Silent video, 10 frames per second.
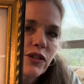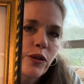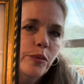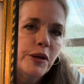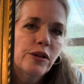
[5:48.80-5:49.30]

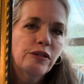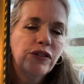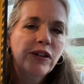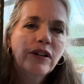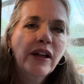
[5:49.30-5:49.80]
so
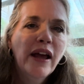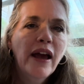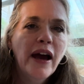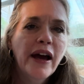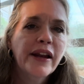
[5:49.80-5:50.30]
beautiful.
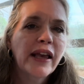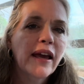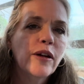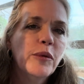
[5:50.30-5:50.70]
And again,